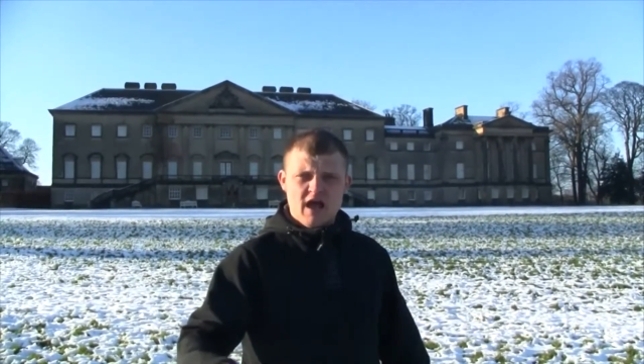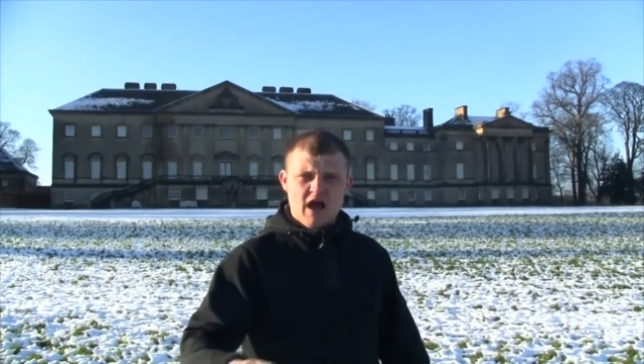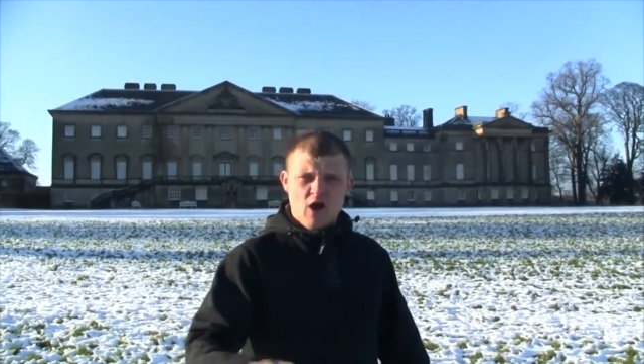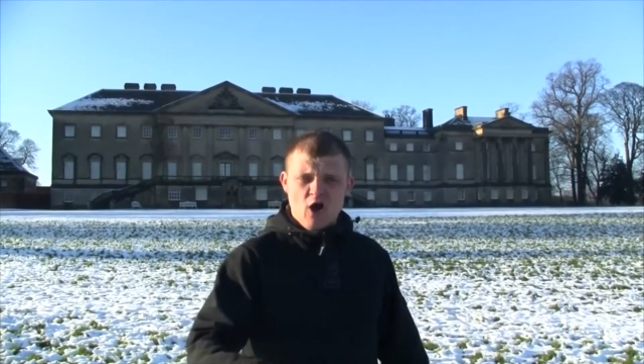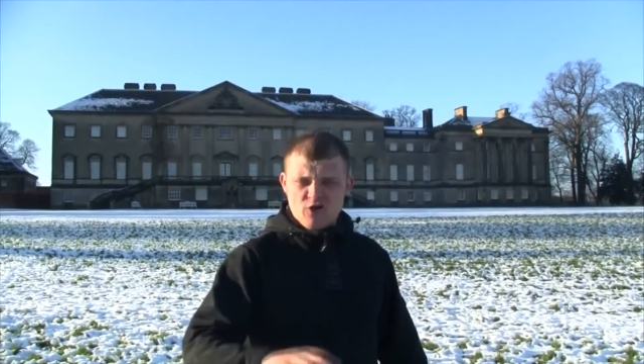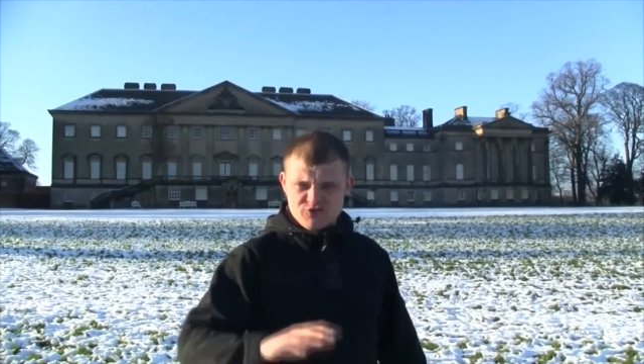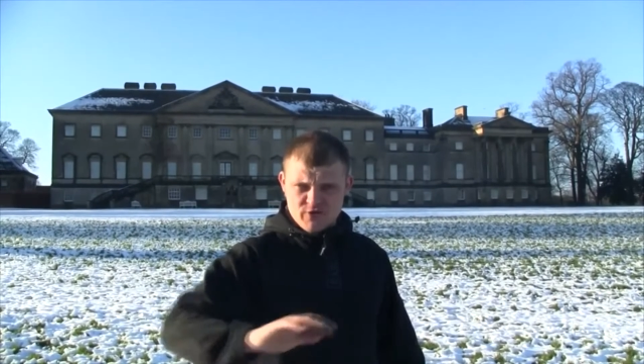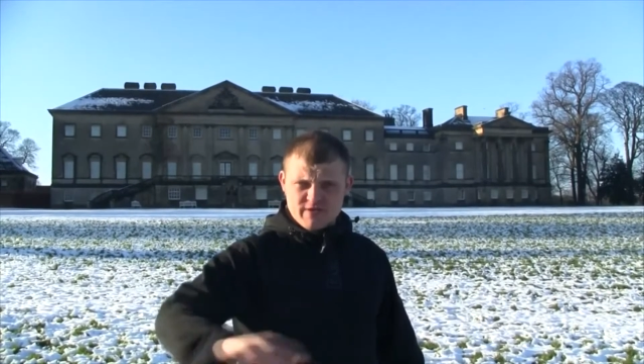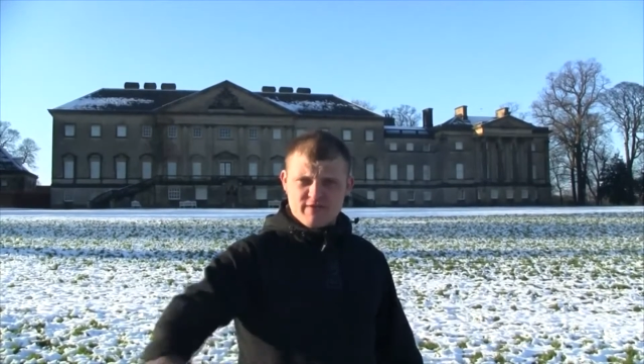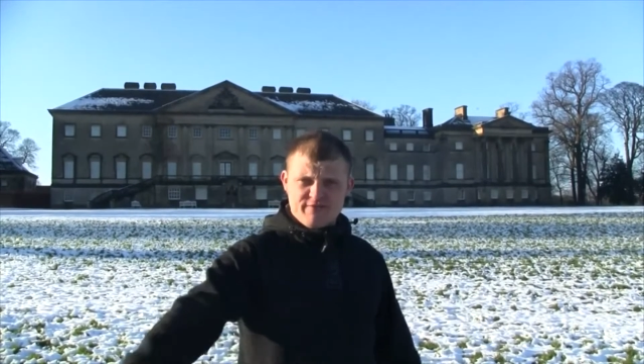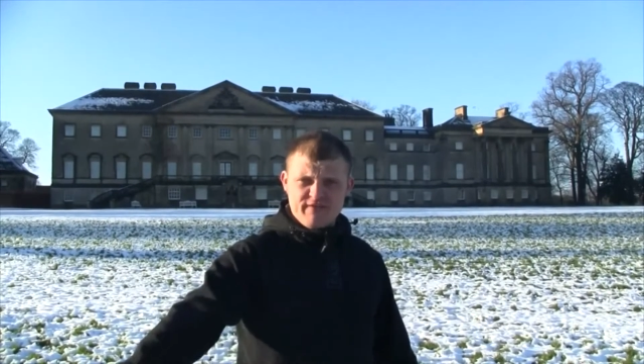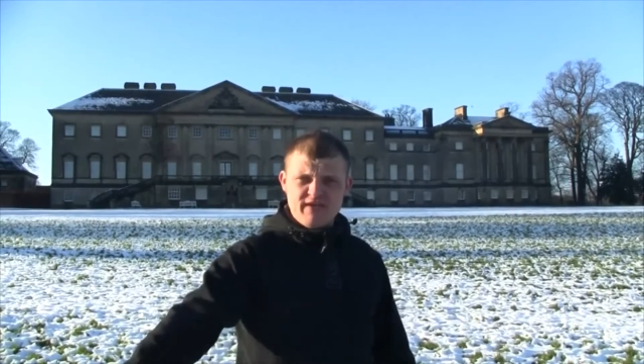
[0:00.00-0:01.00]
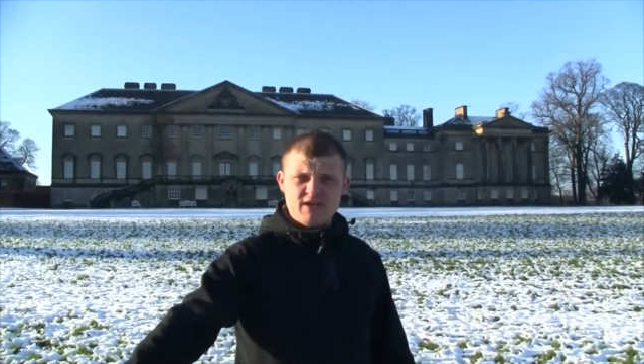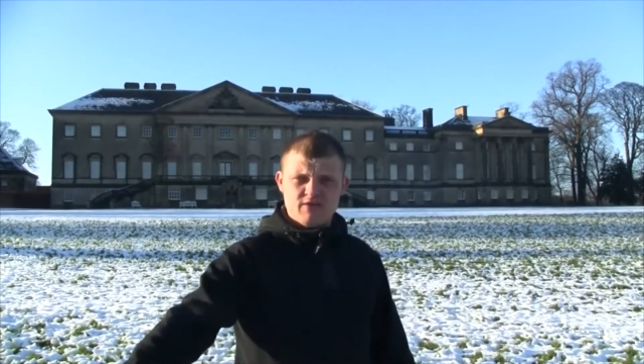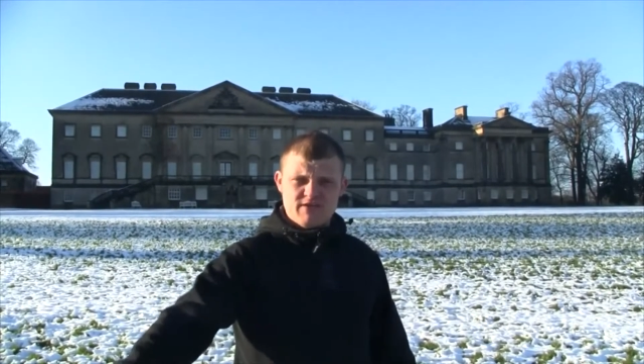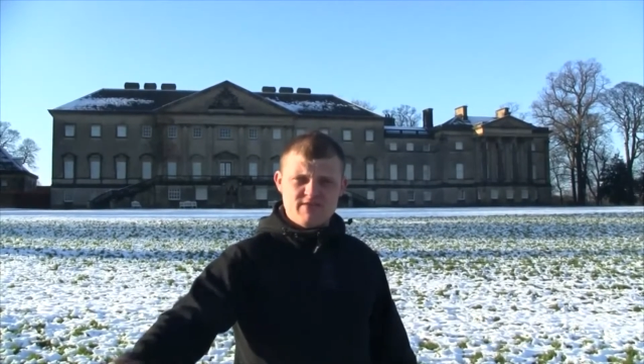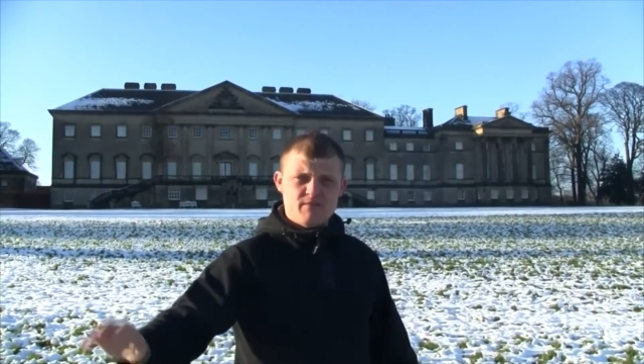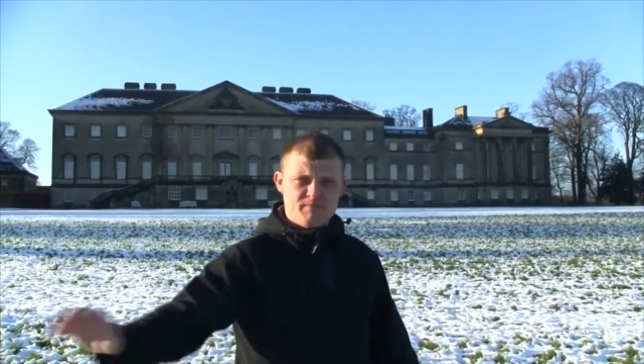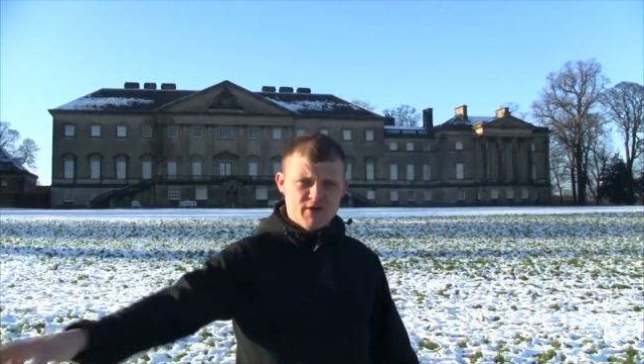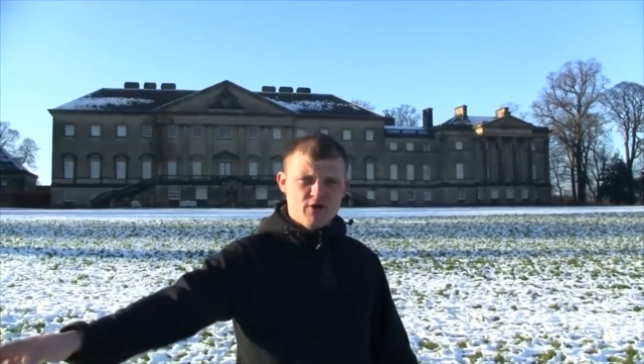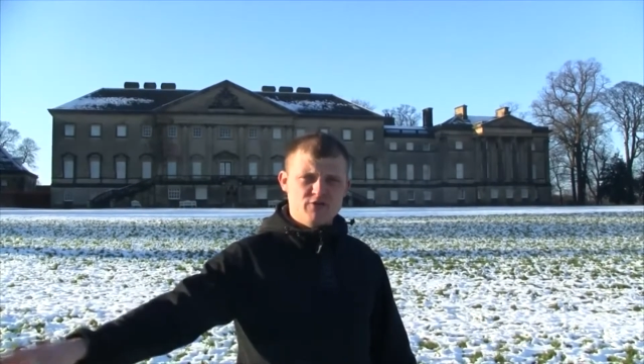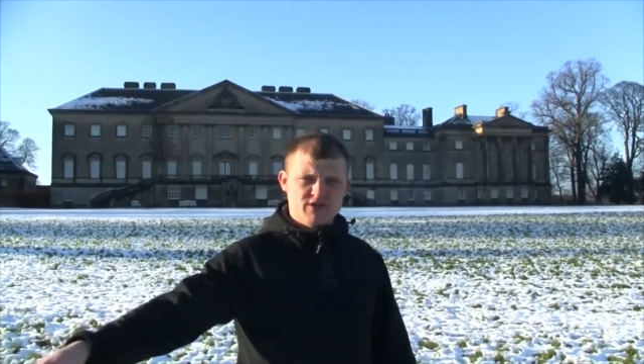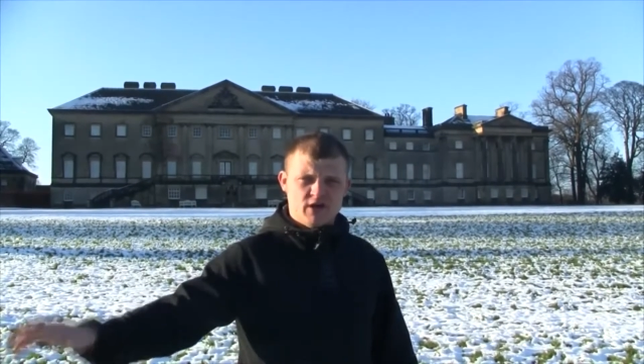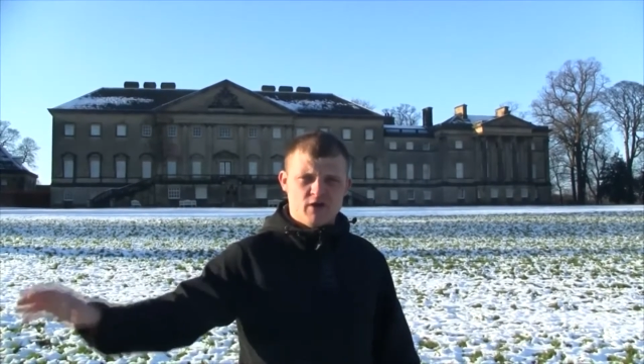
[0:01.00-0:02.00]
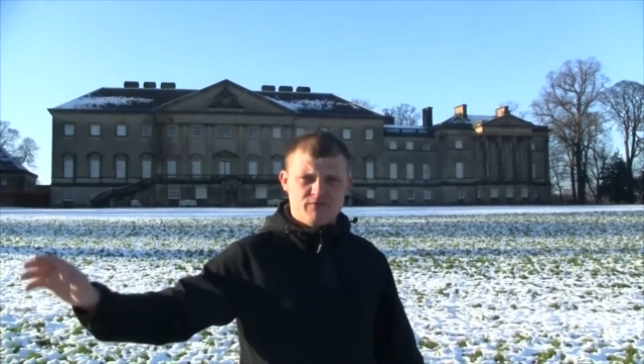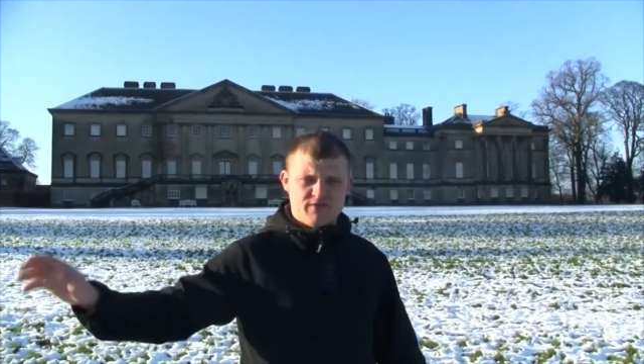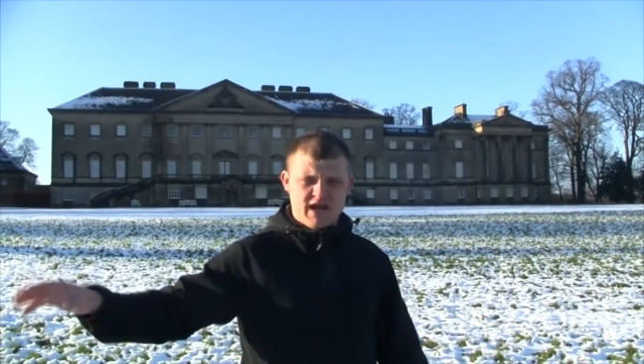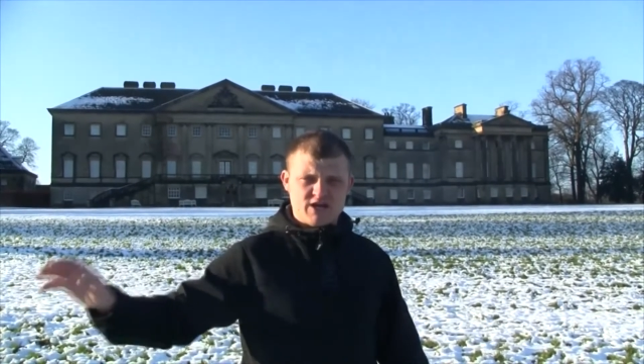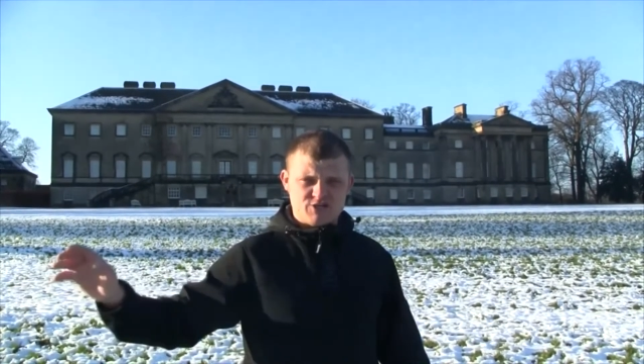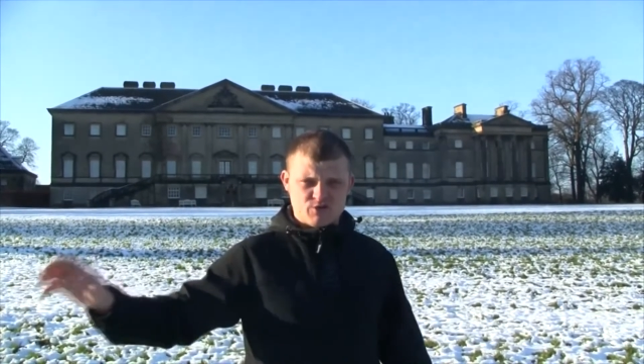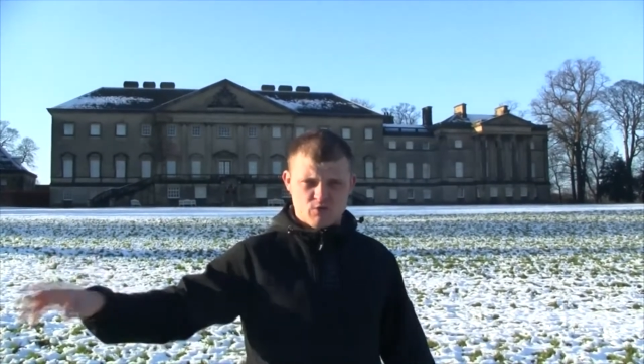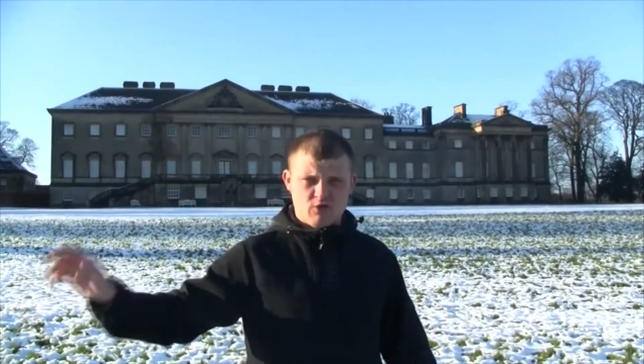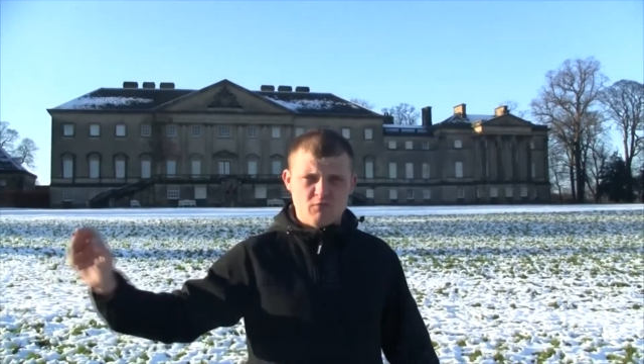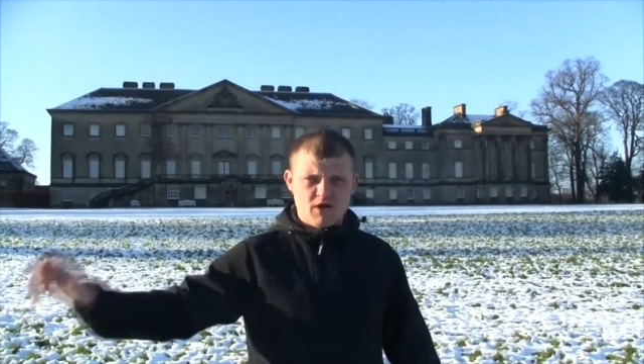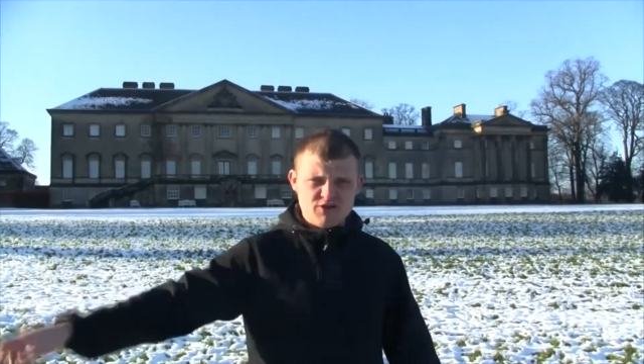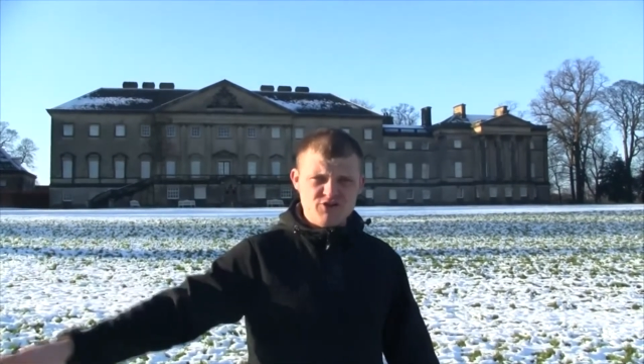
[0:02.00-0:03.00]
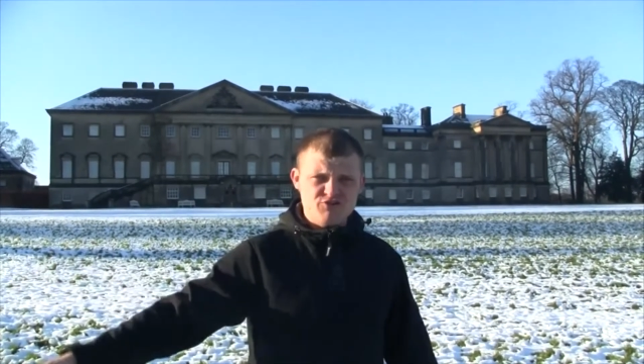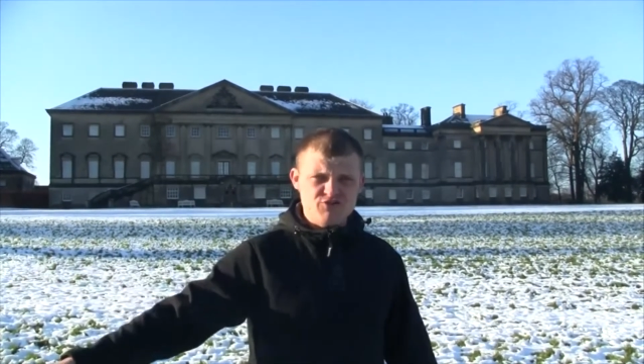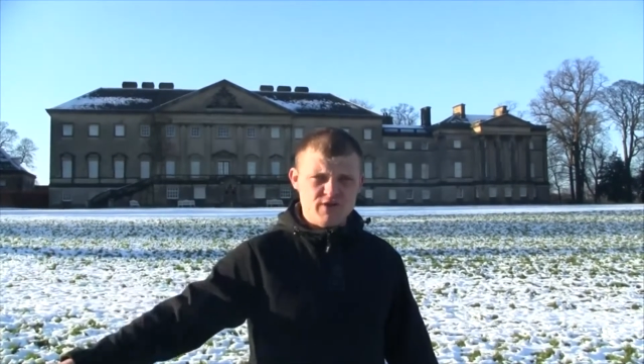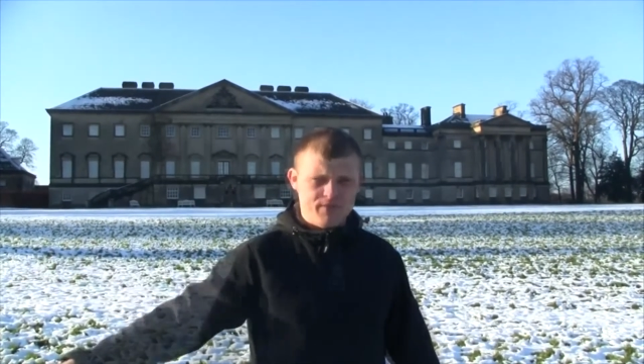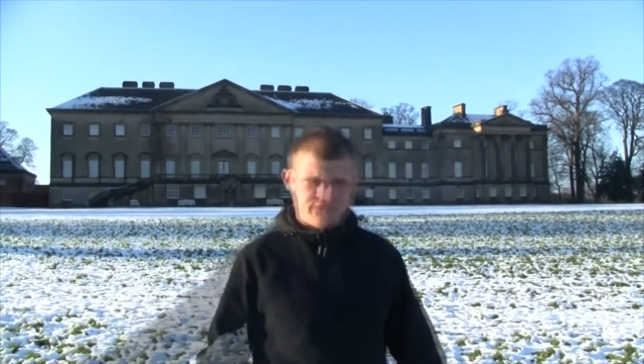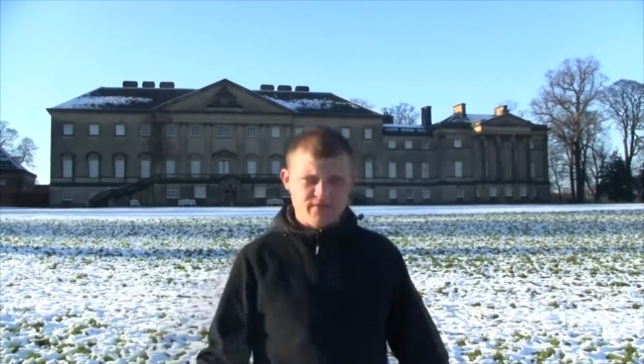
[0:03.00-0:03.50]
also had a finger in the building of the actual monastery.